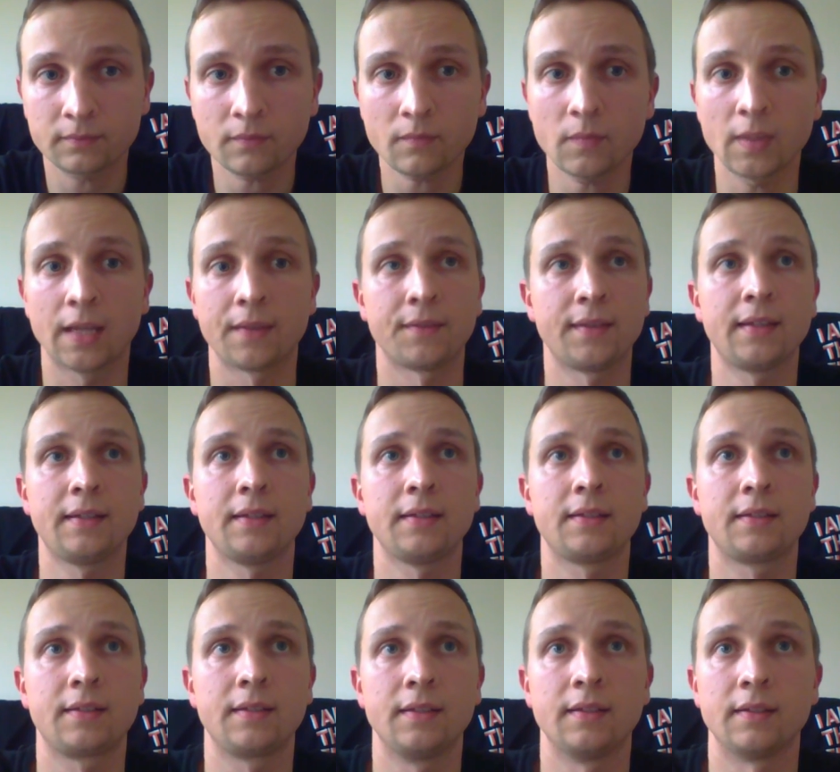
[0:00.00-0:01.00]
Then
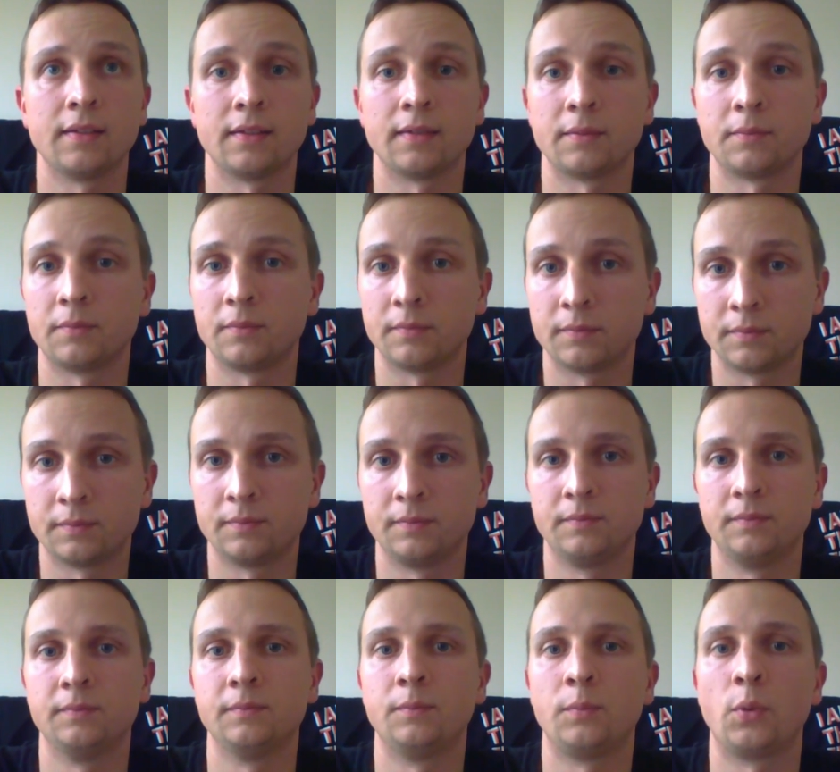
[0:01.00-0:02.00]
it
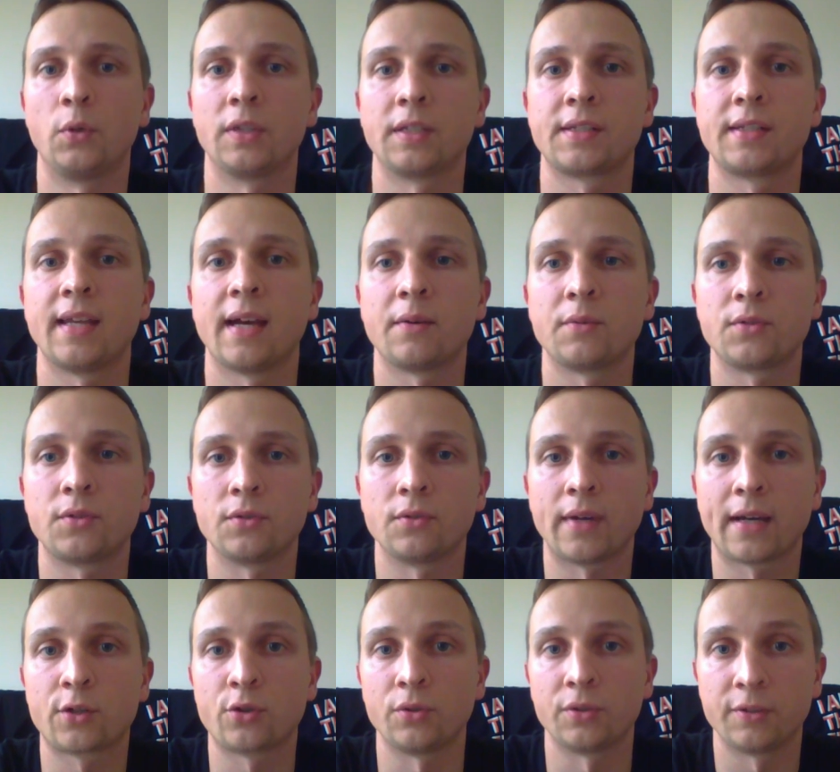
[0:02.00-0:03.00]
boils down to
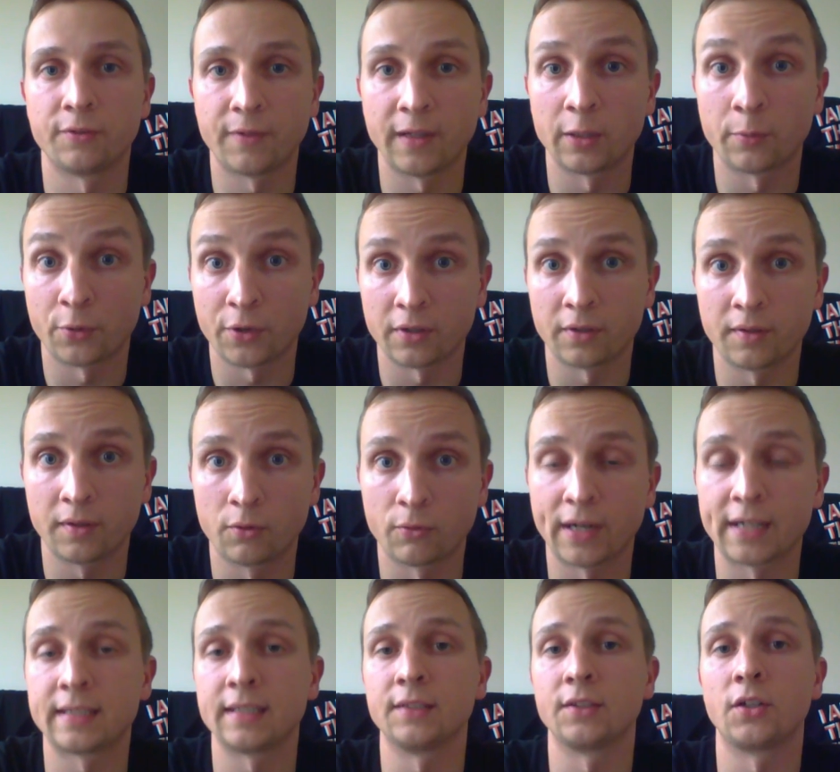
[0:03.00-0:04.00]
actual developer
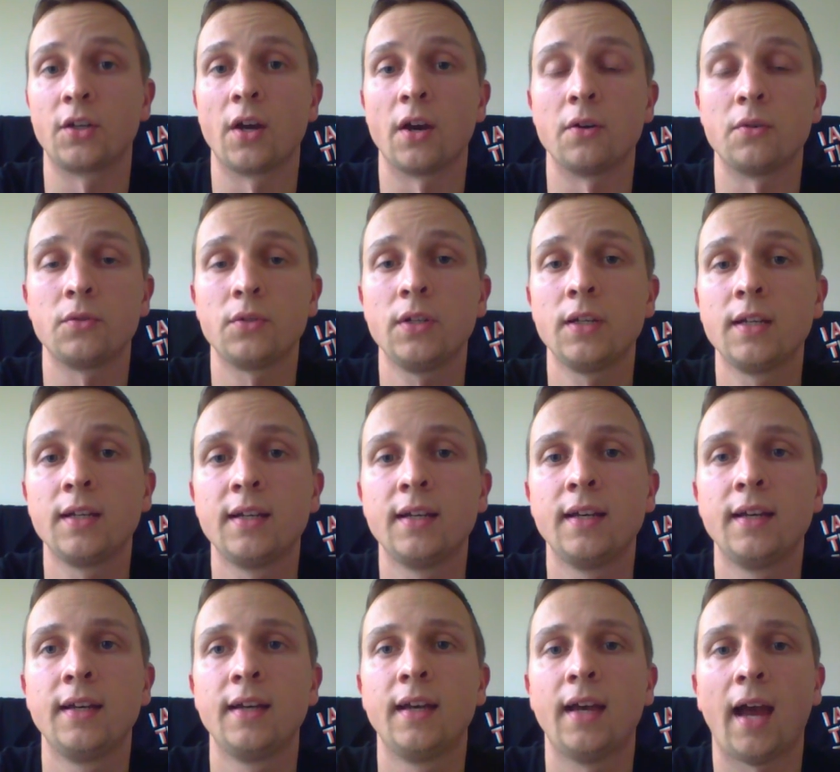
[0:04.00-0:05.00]
writing the code.
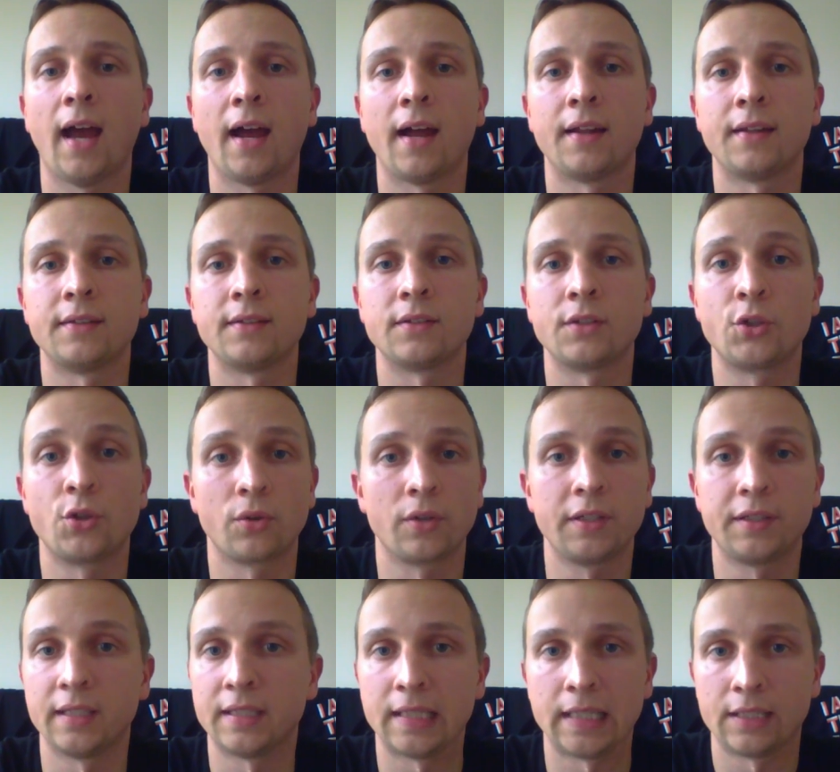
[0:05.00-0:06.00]
And surely
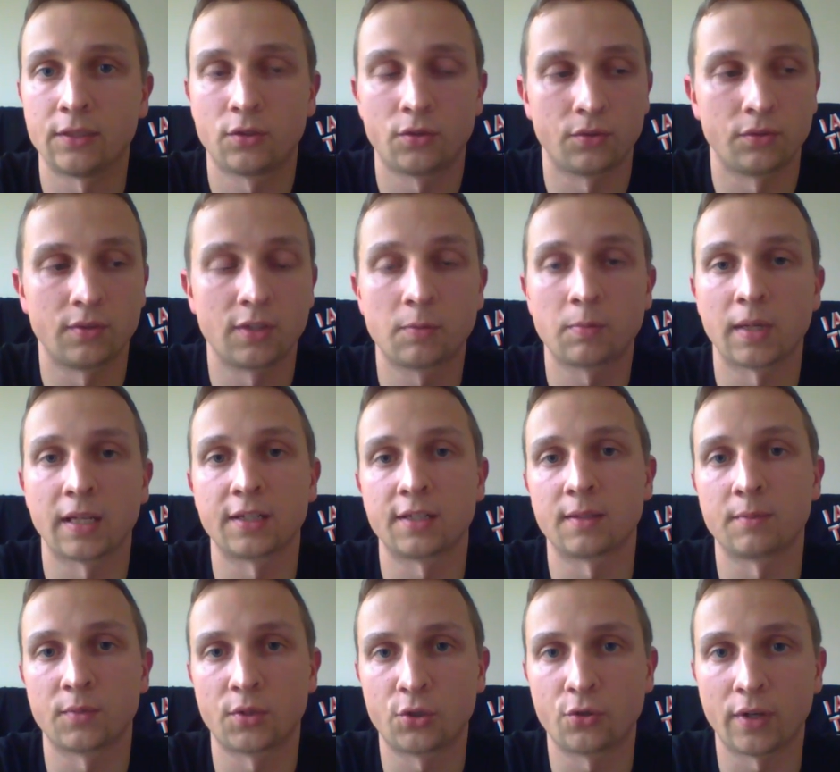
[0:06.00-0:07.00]
they need to display
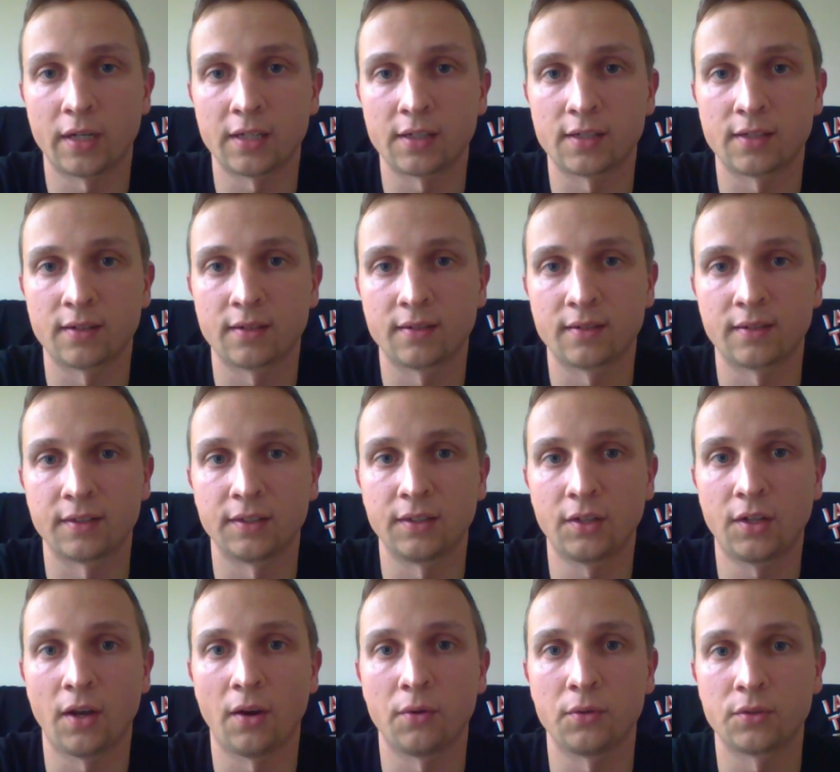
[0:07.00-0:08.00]
some strings in the
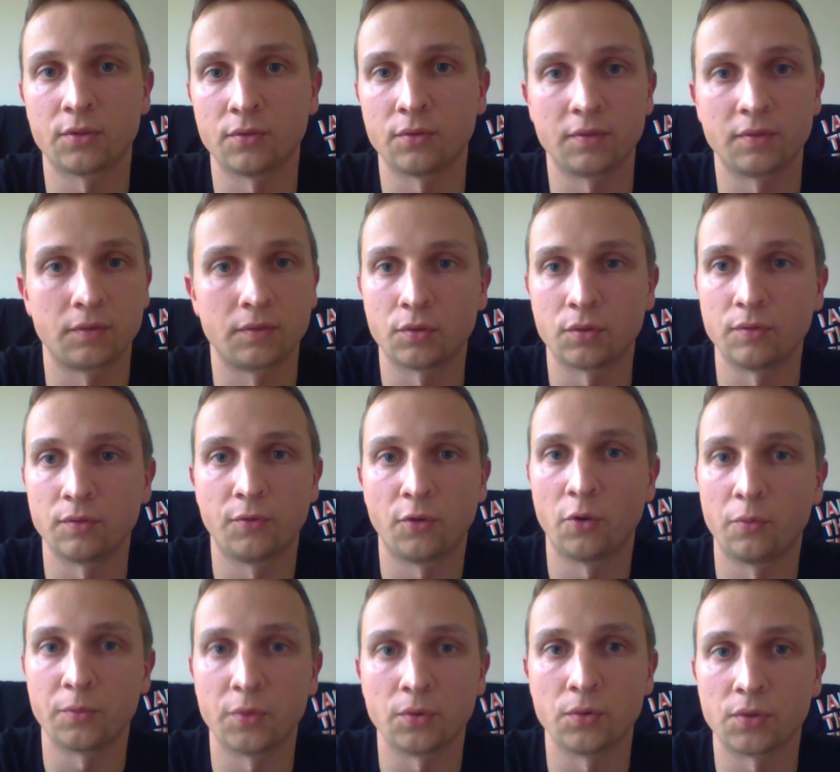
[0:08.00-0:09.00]
code to
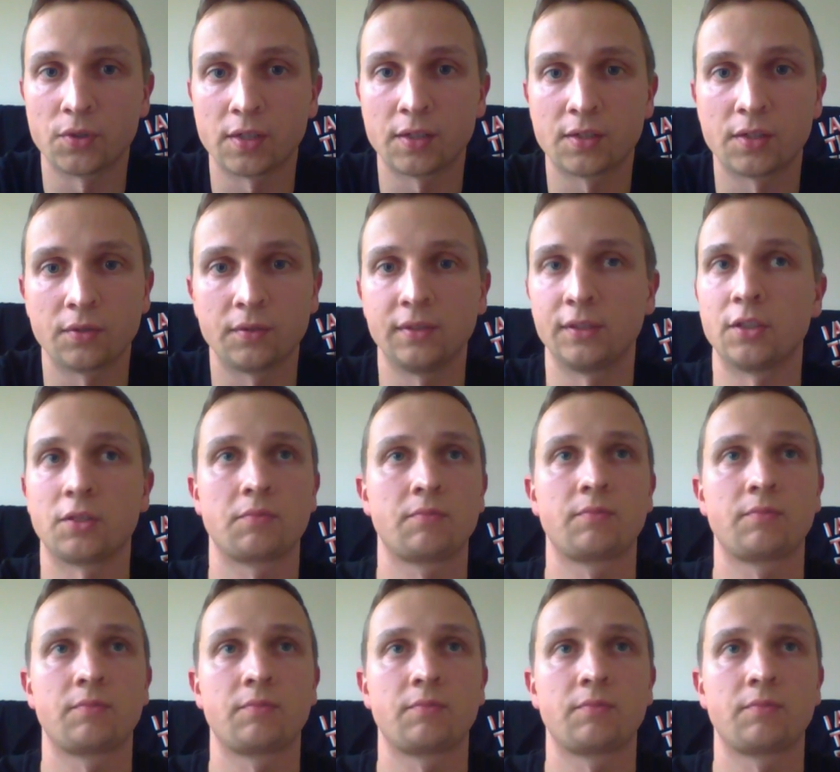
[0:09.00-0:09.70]
inform users, so they just